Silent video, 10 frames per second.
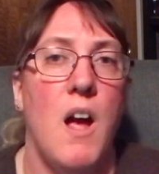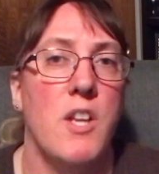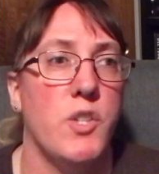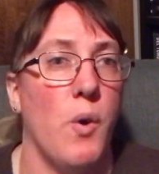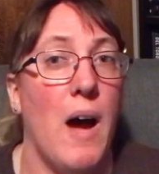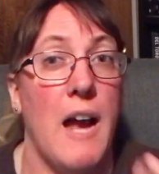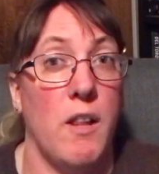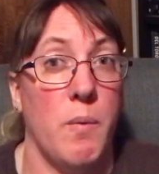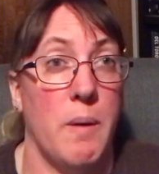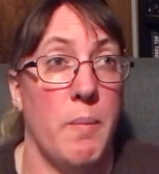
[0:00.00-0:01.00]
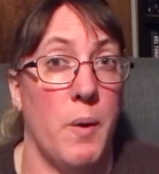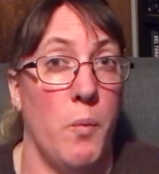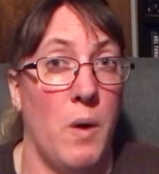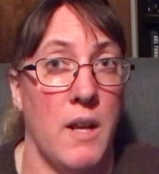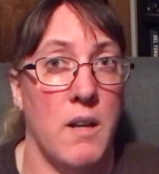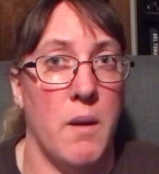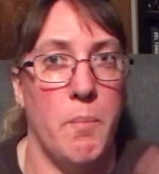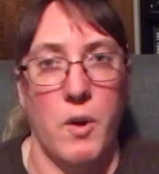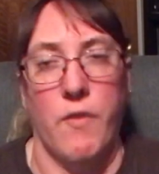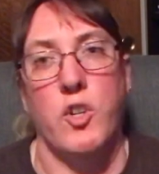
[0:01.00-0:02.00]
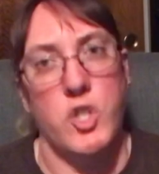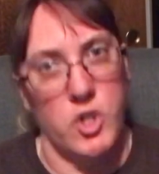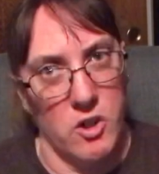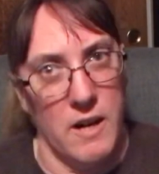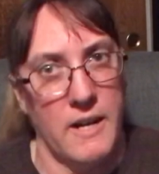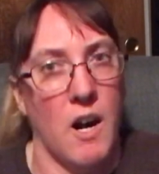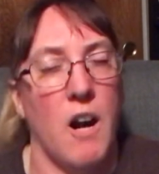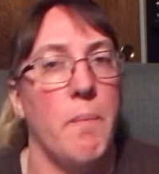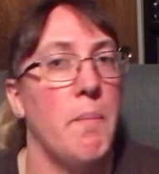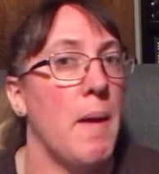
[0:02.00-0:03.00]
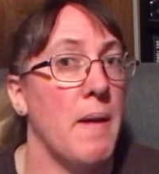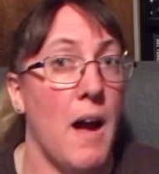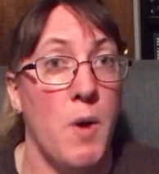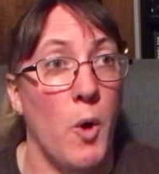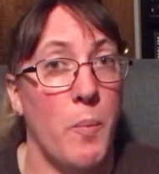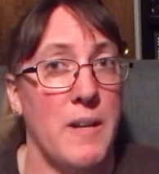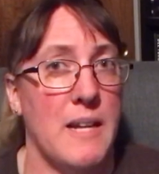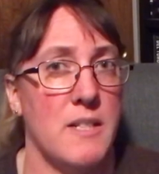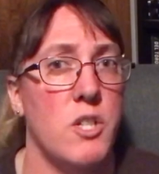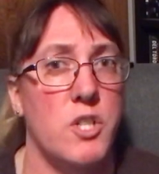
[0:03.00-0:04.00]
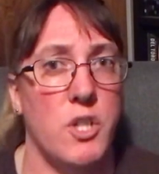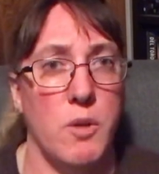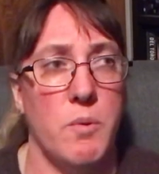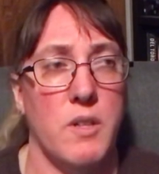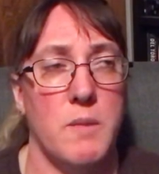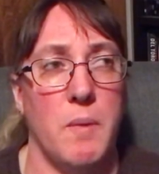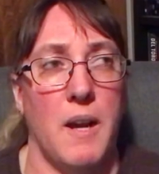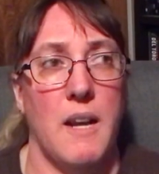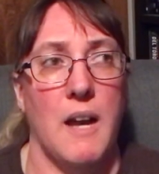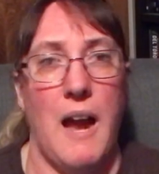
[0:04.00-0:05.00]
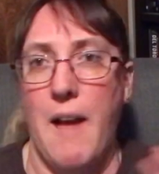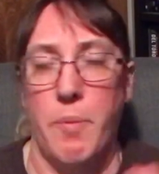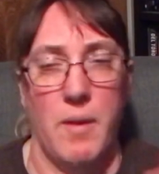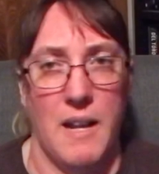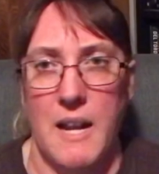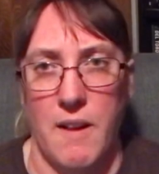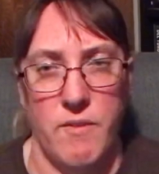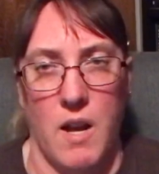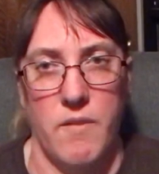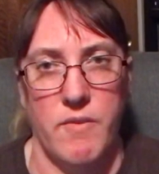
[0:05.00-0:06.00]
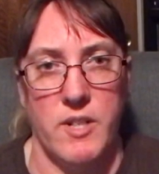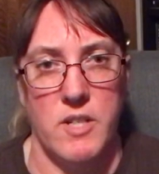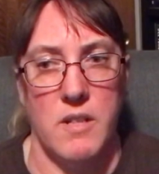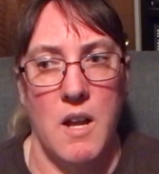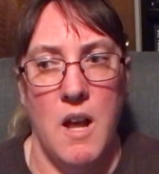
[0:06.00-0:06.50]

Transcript: So I only want to put one book for sure on here. Maybe I'm hoping to get to two books, but I have plenty of nonfiction